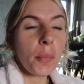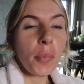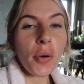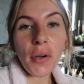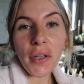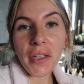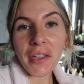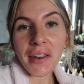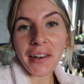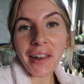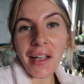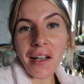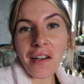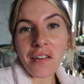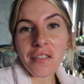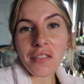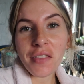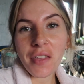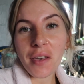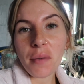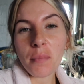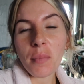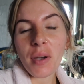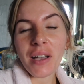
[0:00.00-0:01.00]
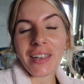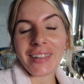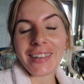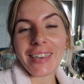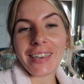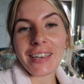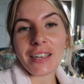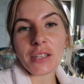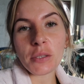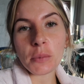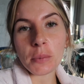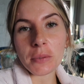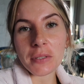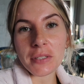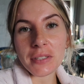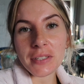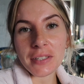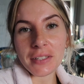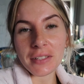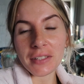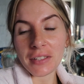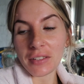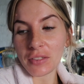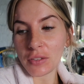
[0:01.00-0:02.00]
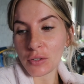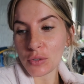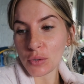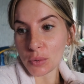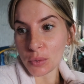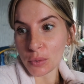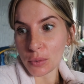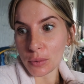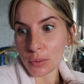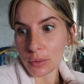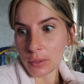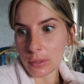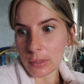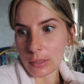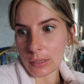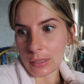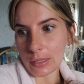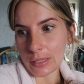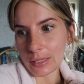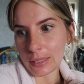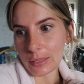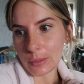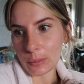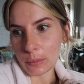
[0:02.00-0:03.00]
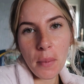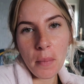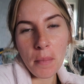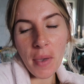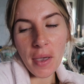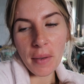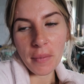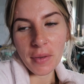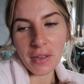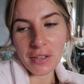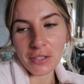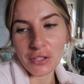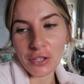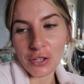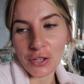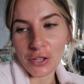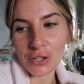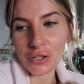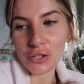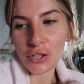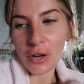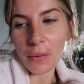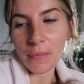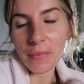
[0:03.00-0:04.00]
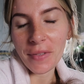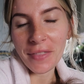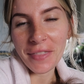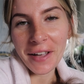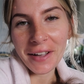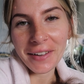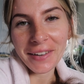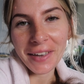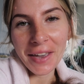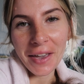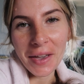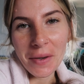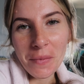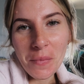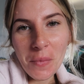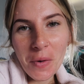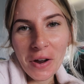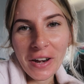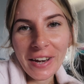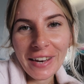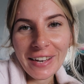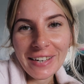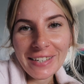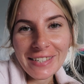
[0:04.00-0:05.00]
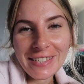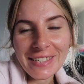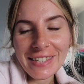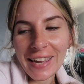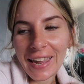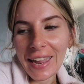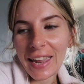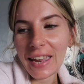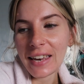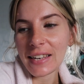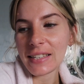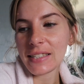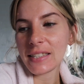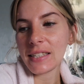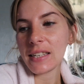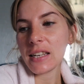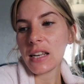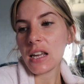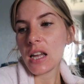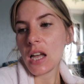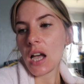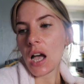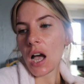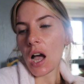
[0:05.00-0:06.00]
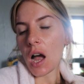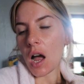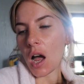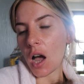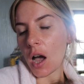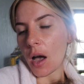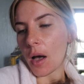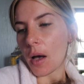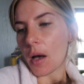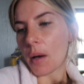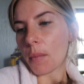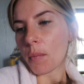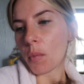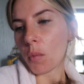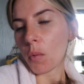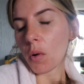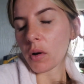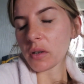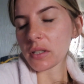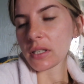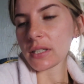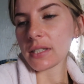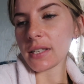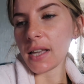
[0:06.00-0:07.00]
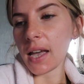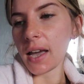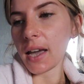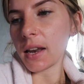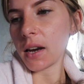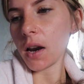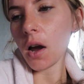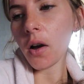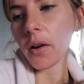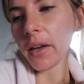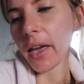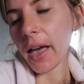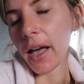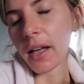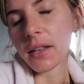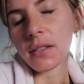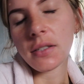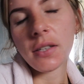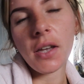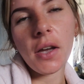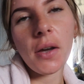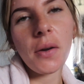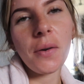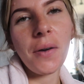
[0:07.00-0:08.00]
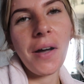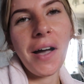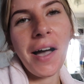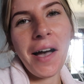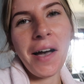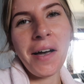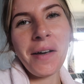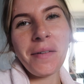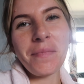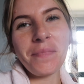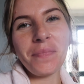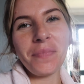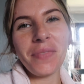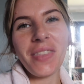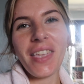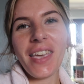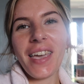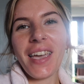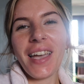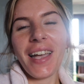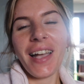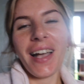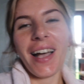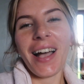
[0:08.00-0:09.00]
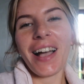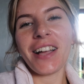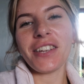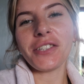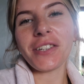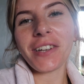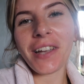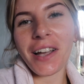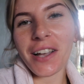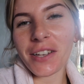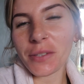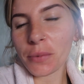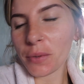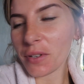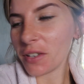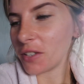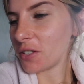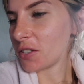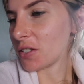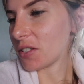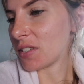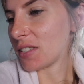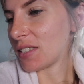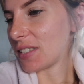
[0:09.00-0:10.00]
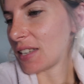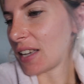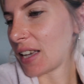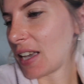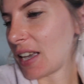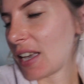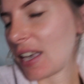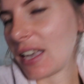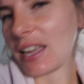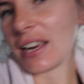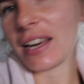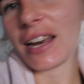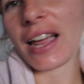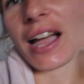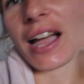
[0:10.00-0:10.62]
pointed out that my keys were still in the door, so maybe it's a good job that that came when it did. What was I saying? Oh yeah, so as you guys would have just seen,